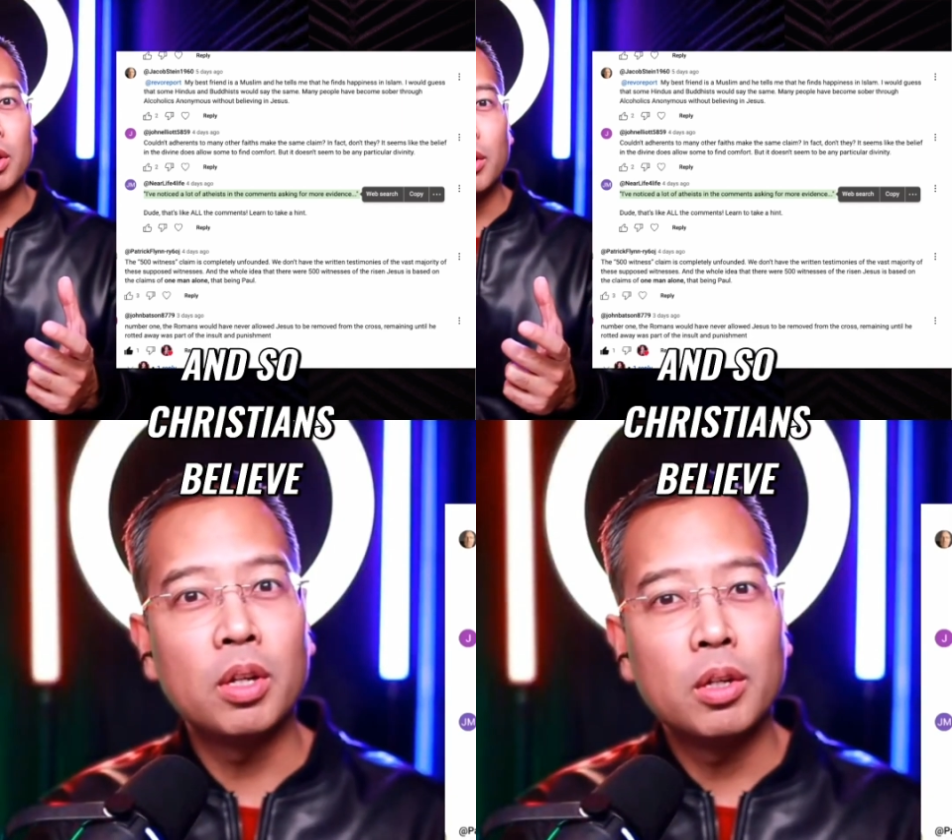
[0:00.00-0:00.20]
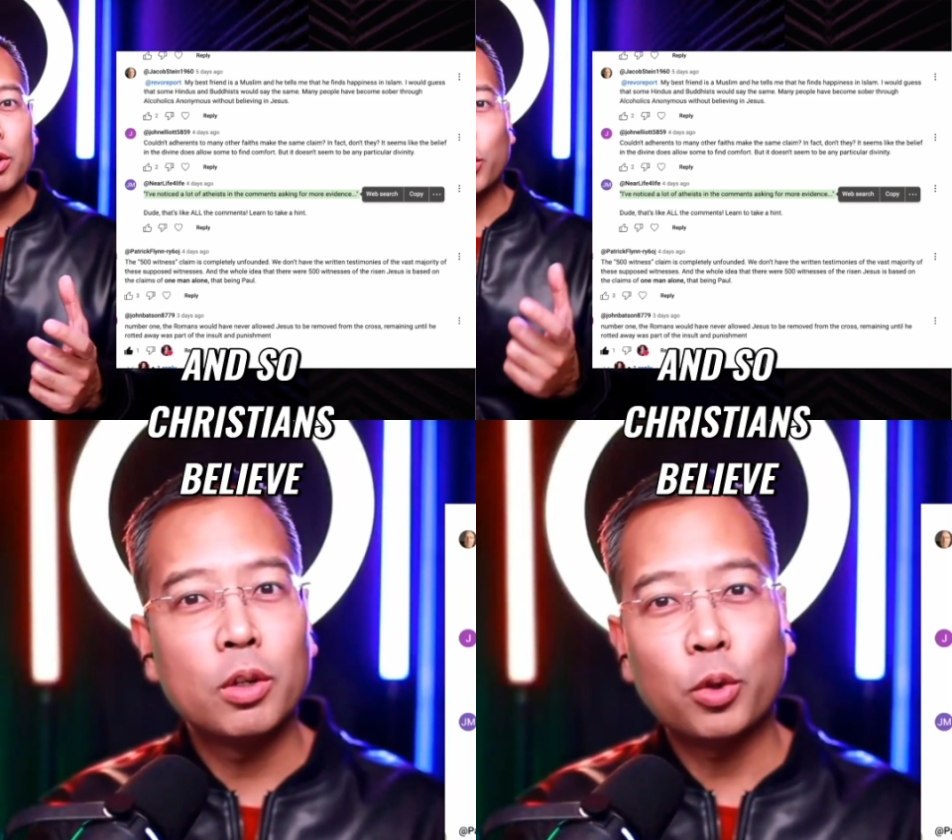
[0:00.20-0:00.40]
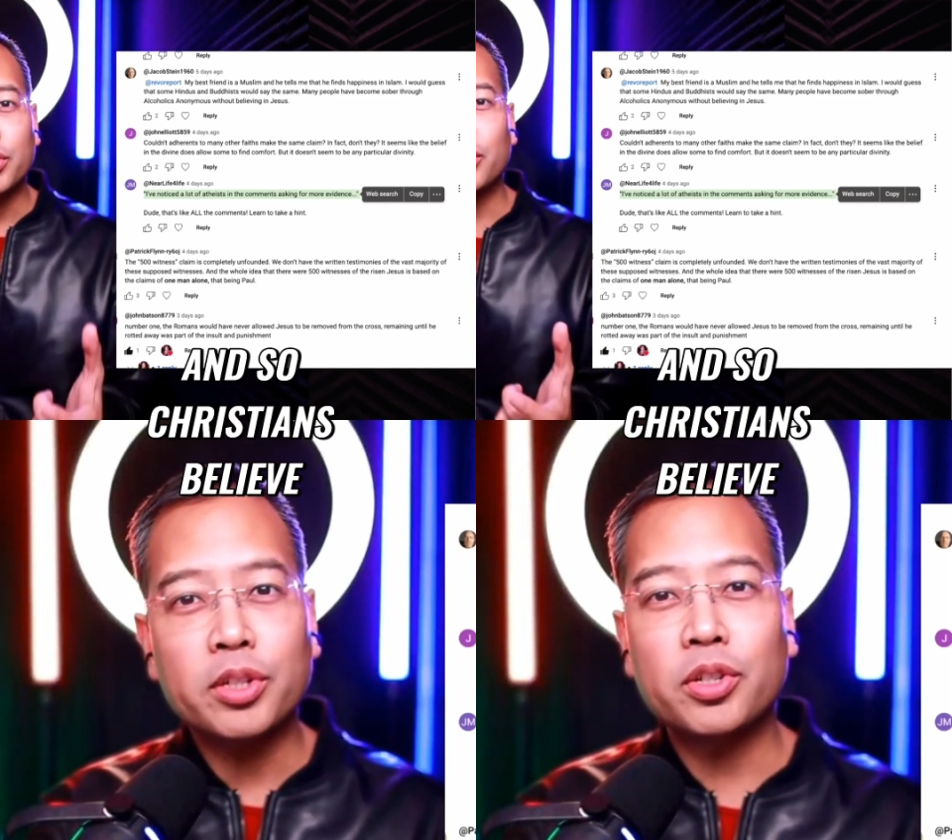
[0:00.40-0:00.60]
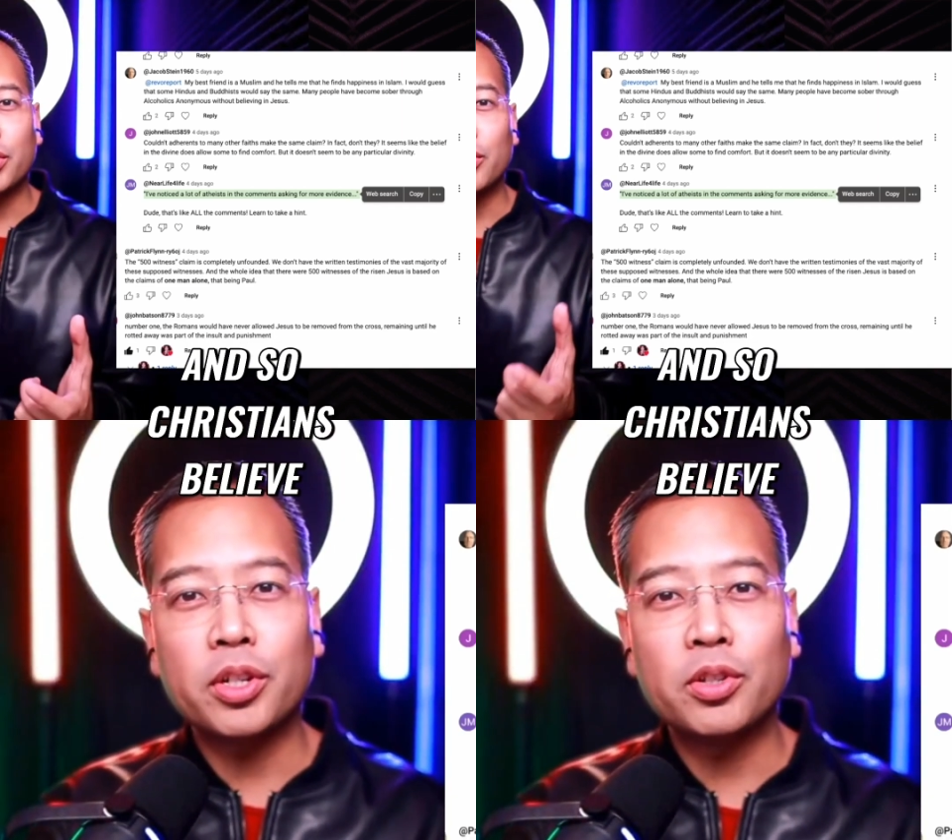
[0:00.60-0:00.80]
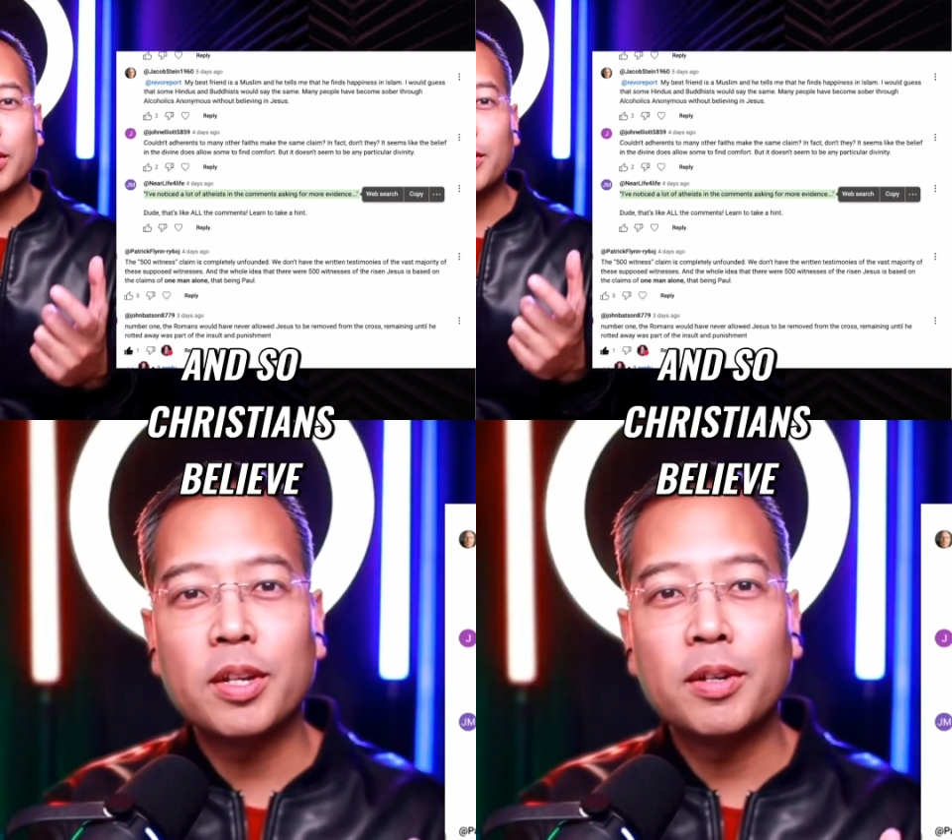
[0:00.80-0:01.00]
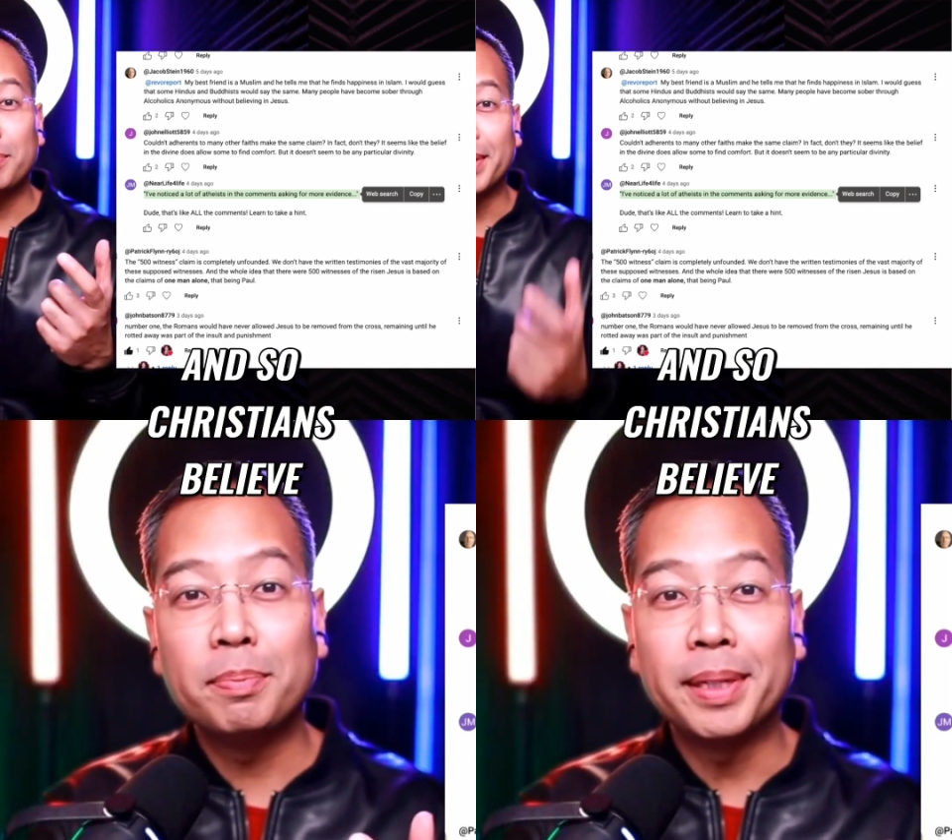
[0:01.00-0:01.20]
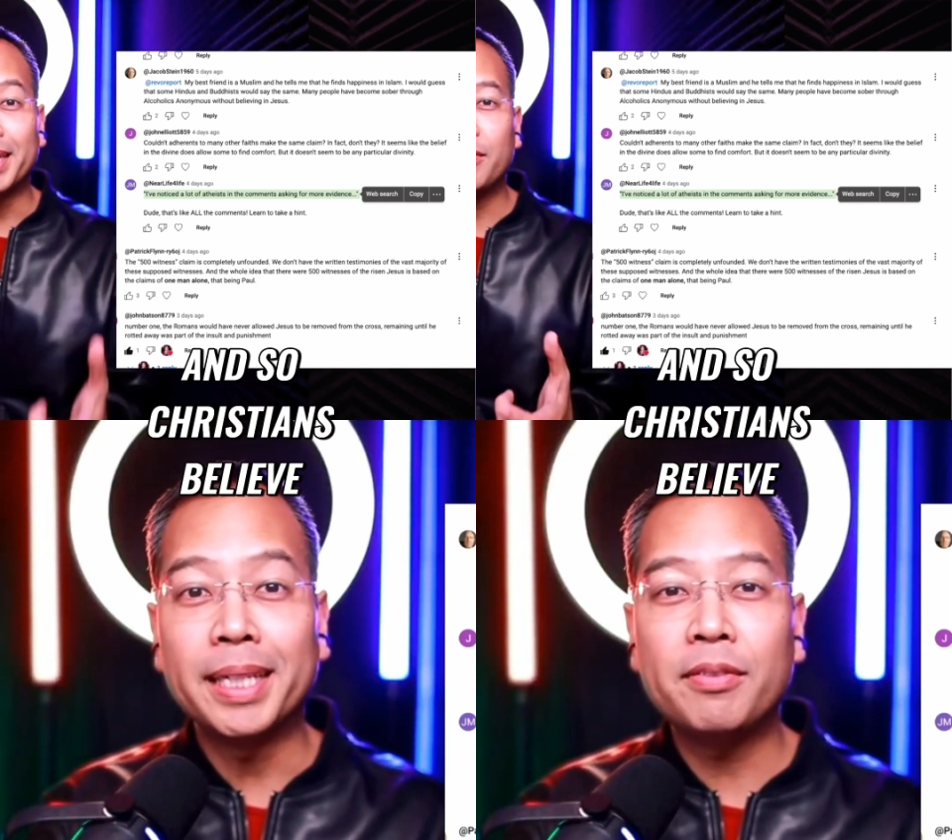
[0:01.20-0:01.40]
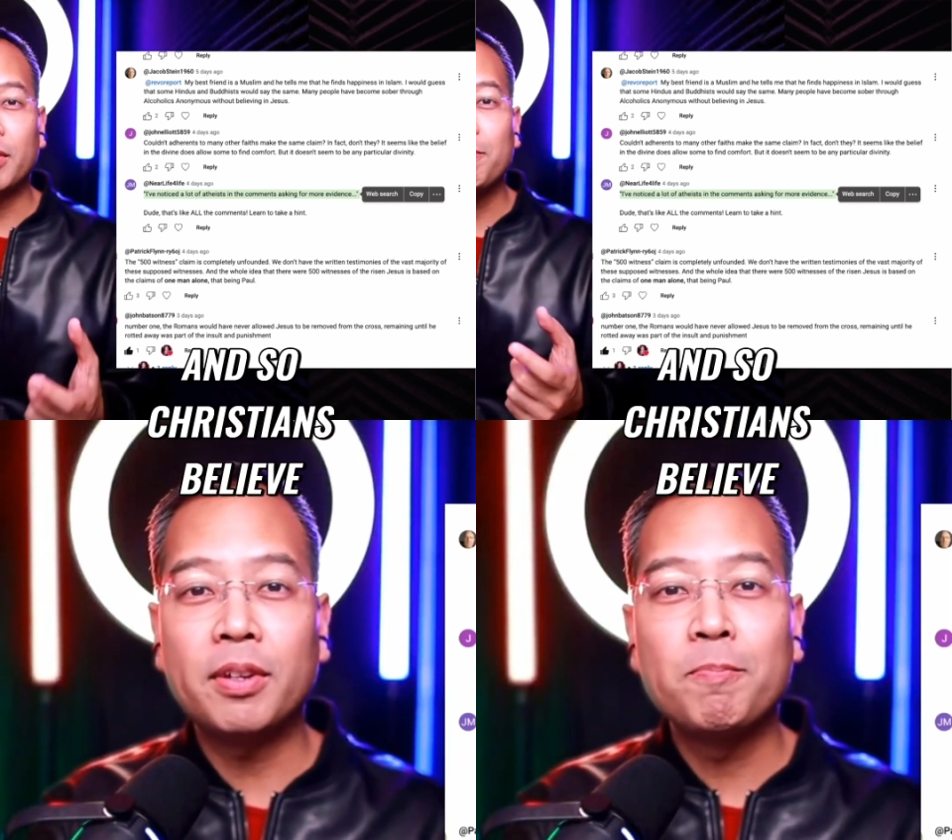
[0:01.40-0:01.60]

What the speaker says: Christians believe